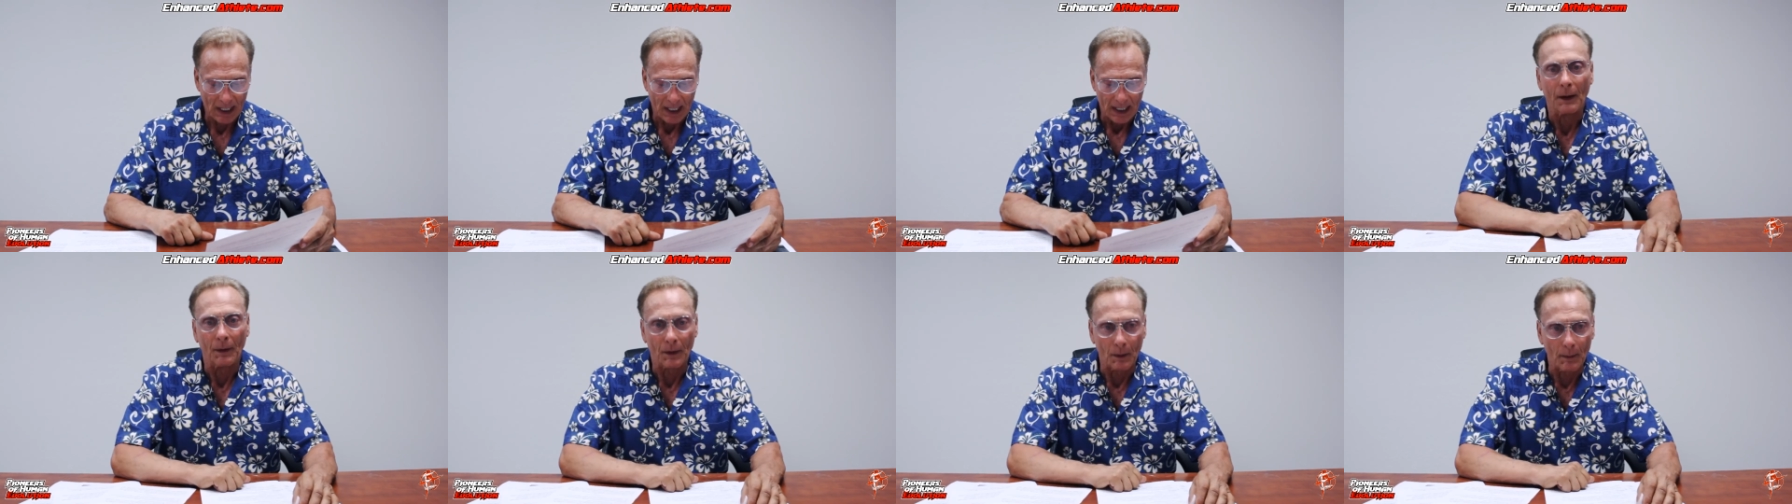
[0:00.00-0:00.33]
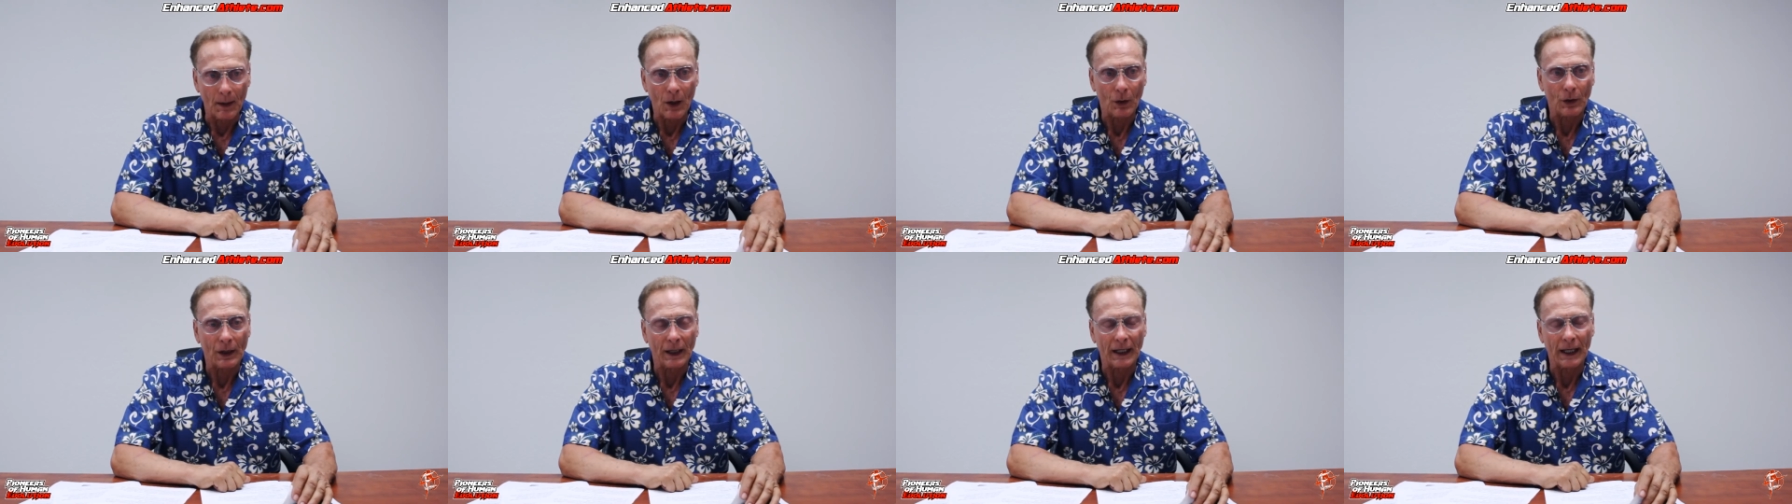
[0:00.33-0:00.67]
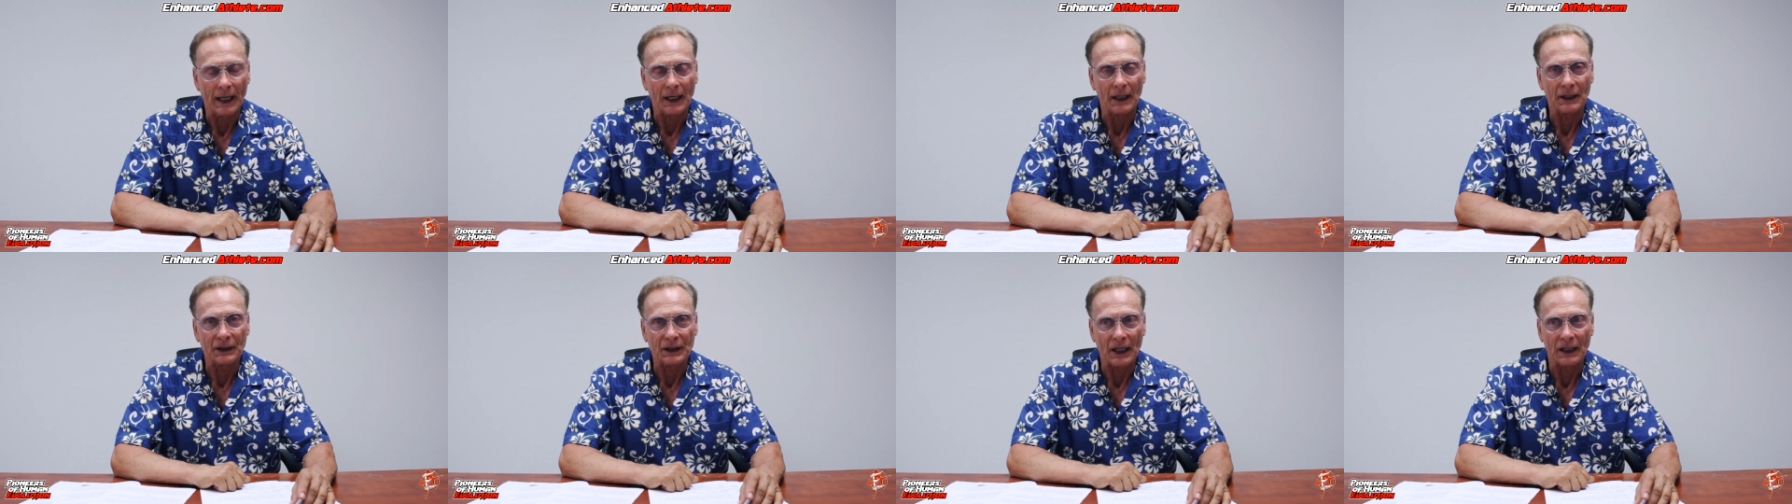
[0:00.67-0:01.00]
The milk,
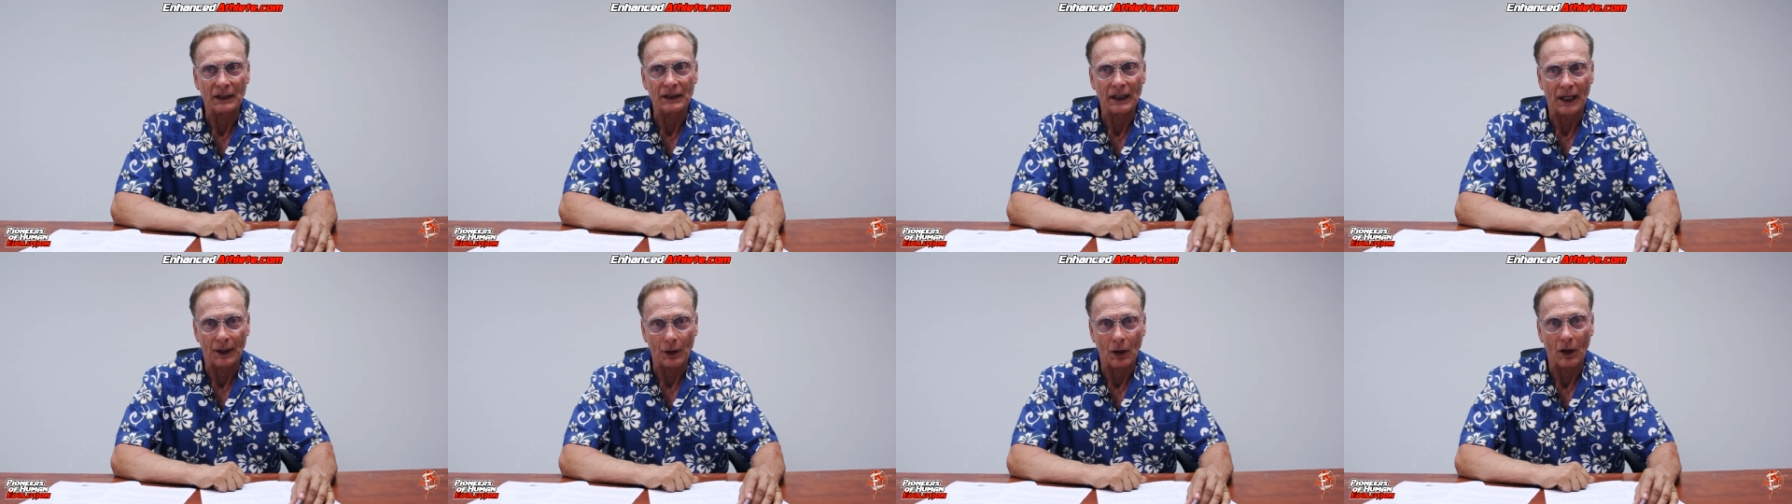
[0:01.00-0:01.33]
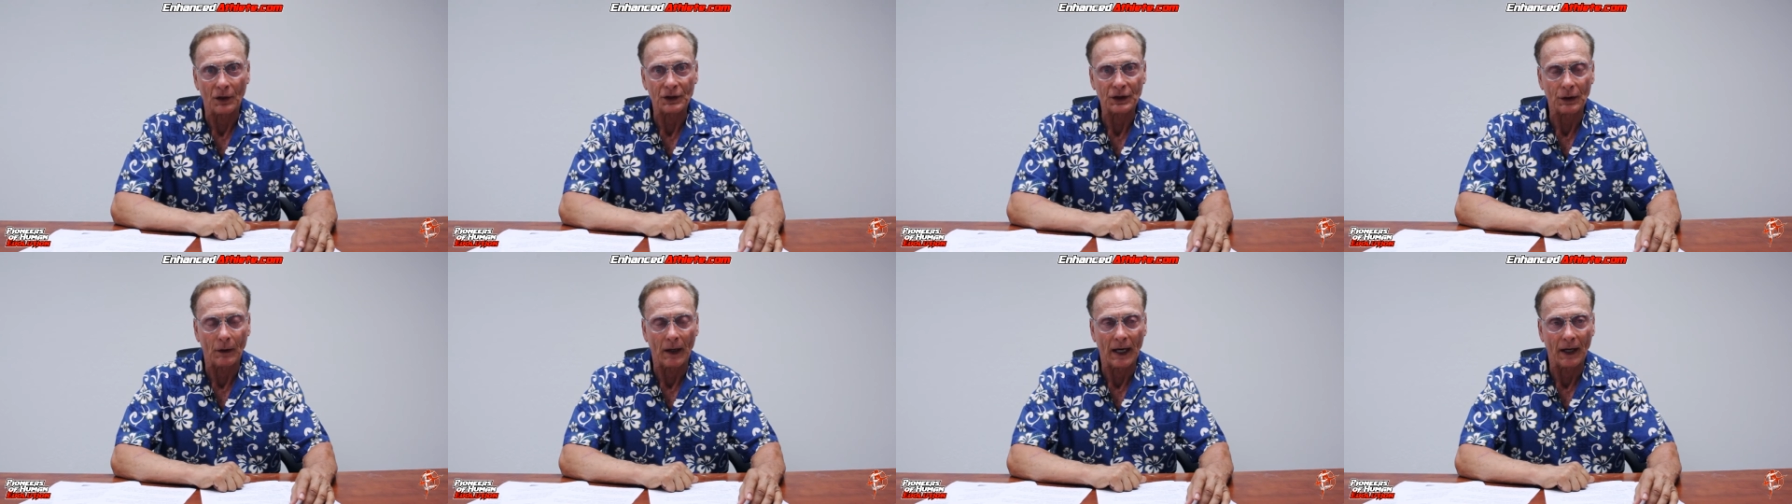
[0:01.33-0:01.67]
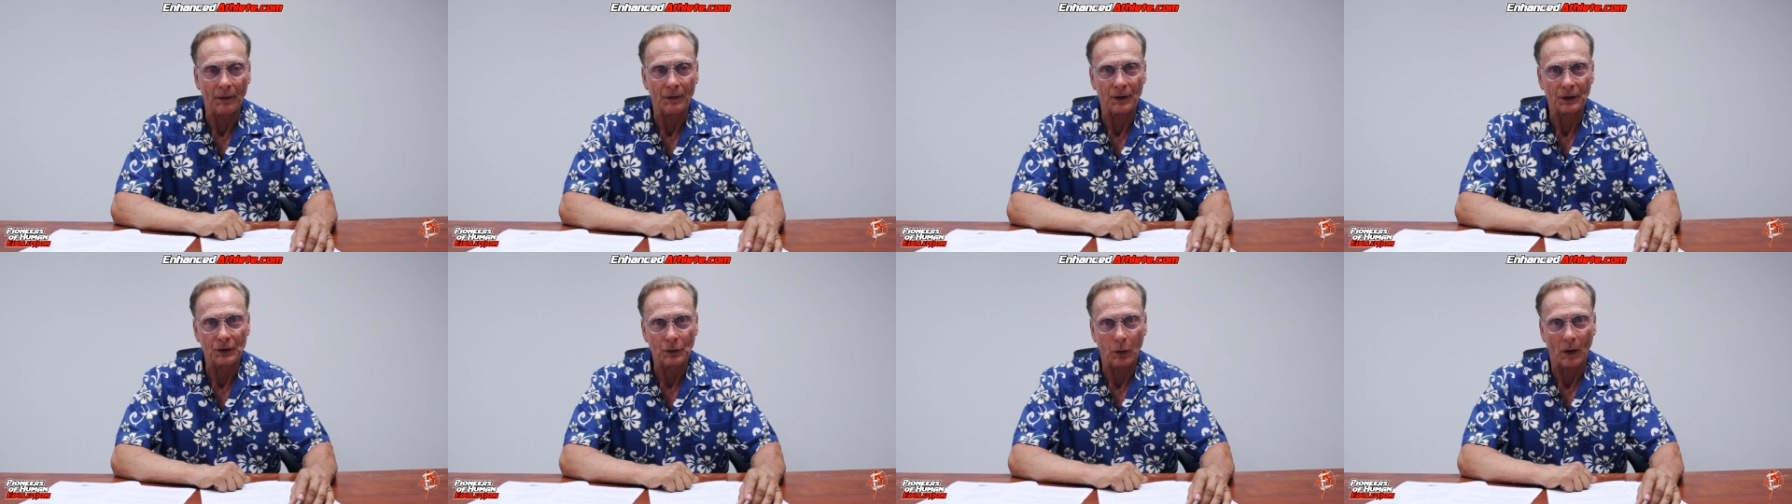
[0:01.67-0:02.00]
again, as I said, also
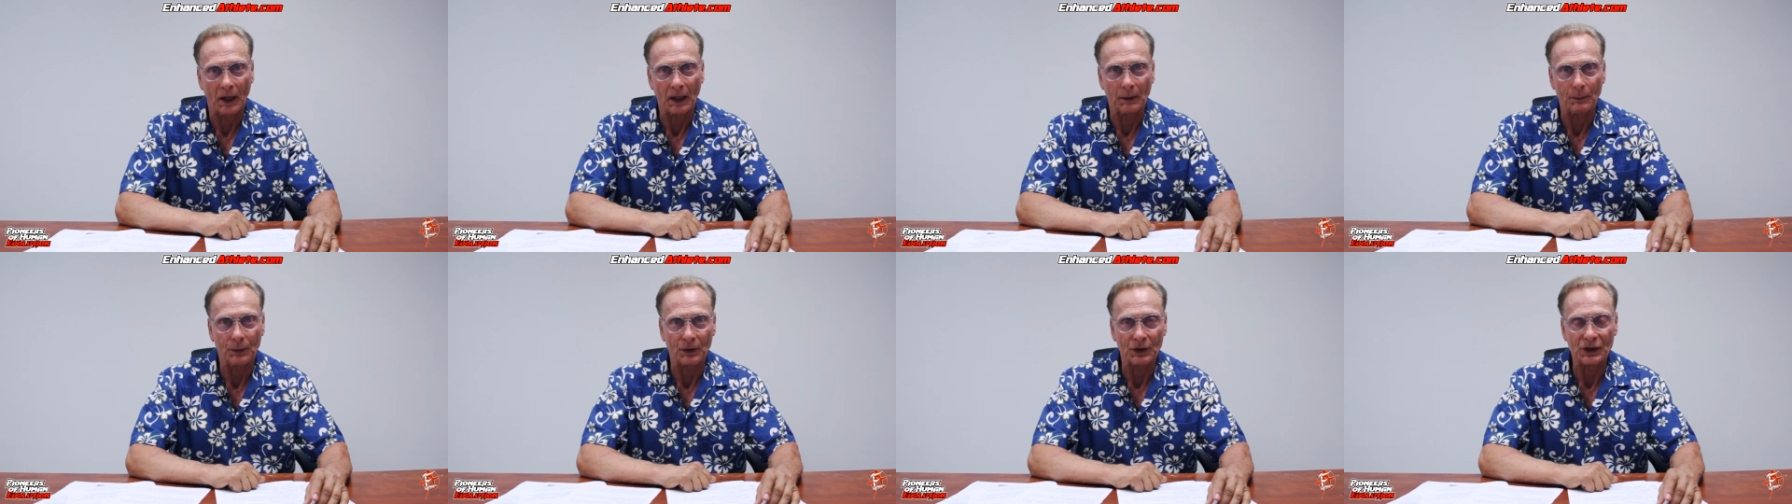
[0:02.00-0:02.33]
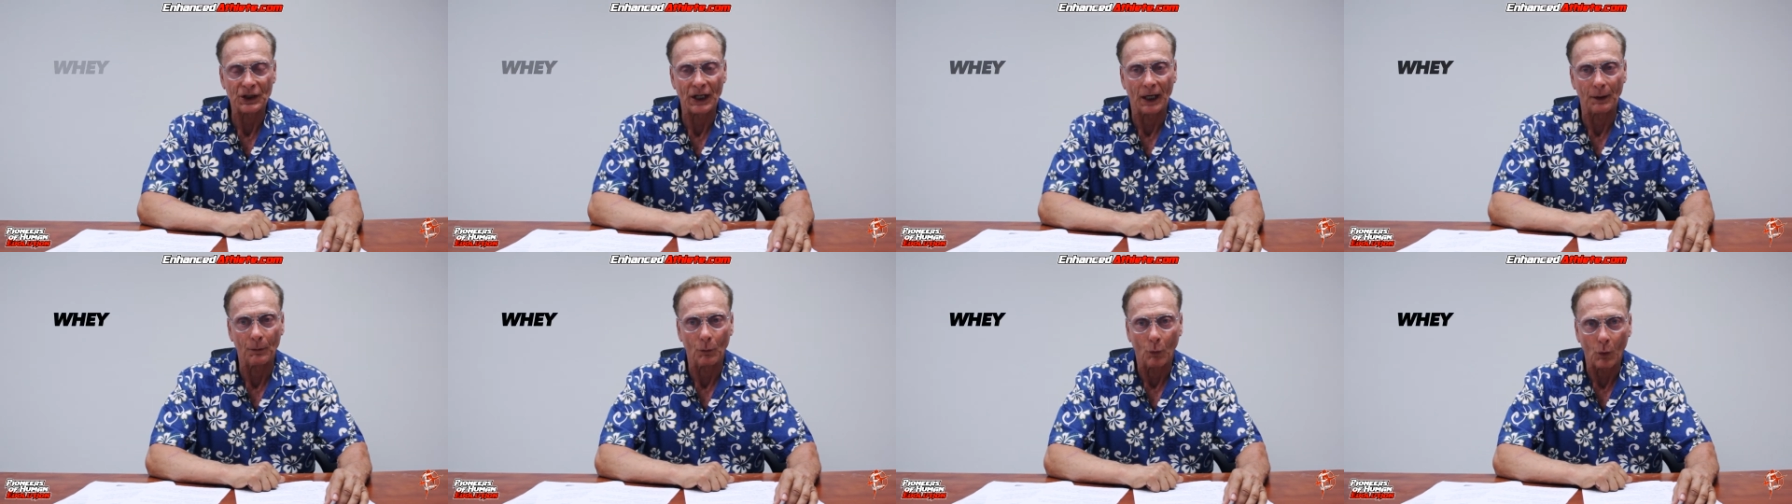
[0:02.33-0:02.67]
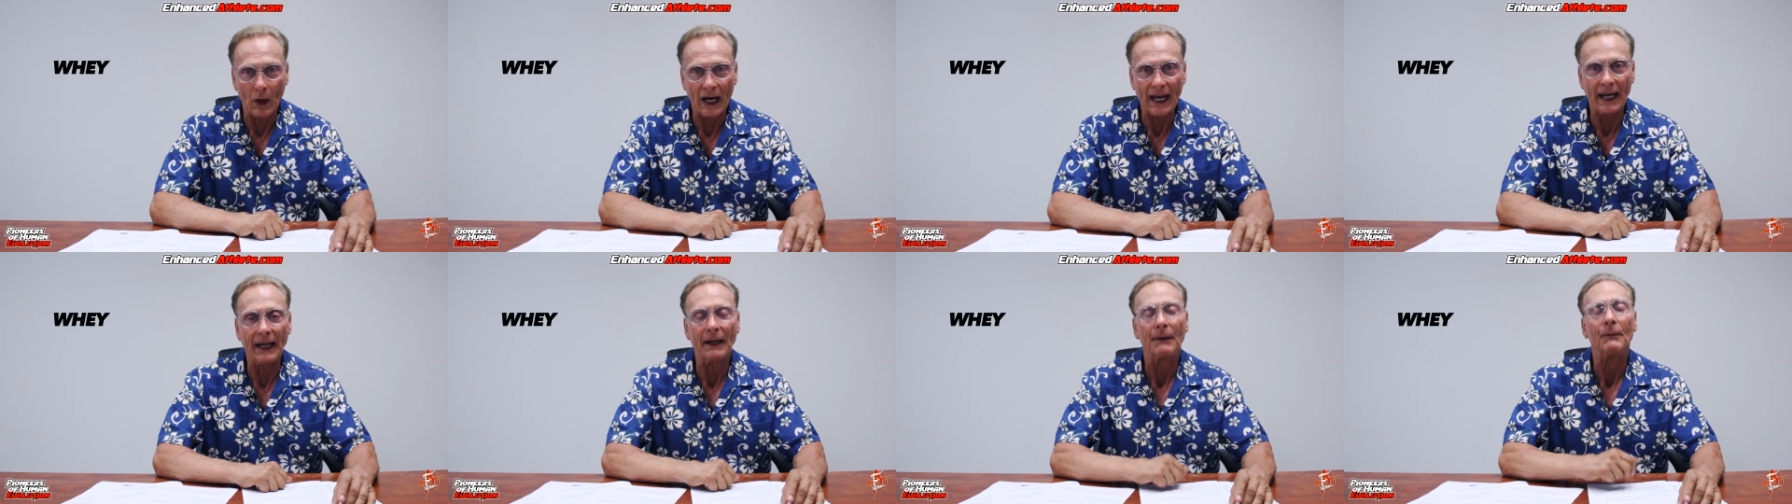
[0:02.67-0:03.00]
had the 20%
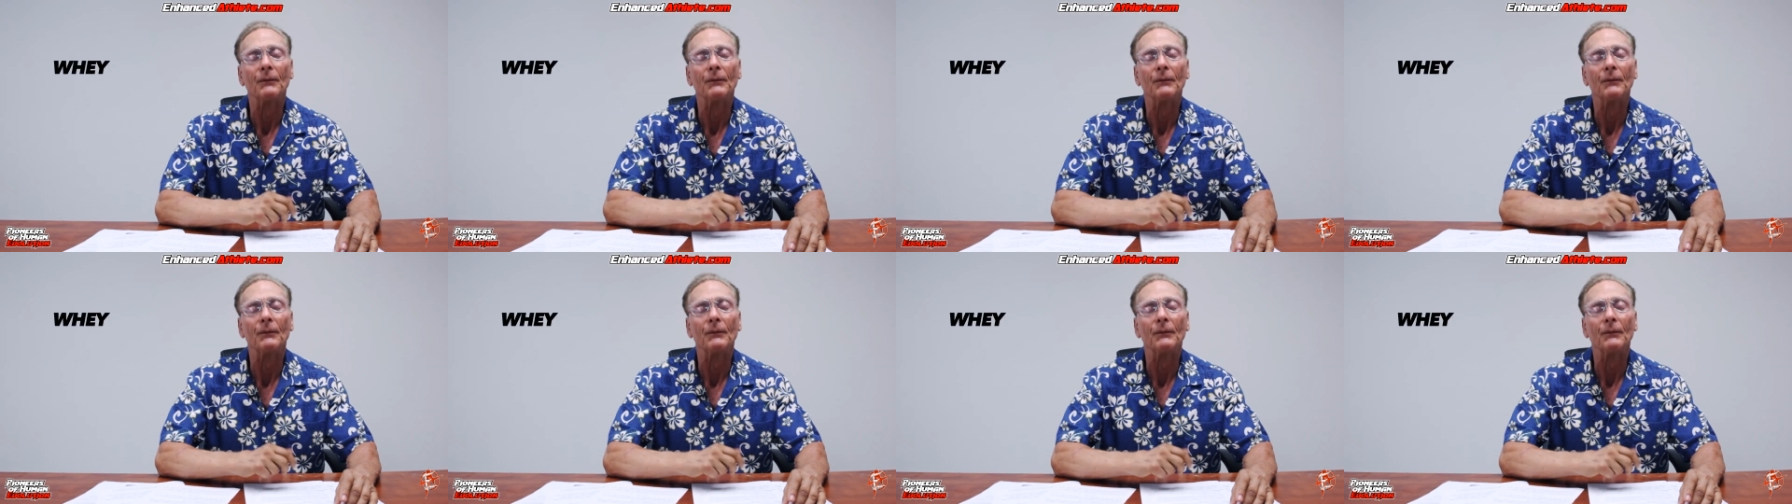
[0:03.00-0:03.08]
whey,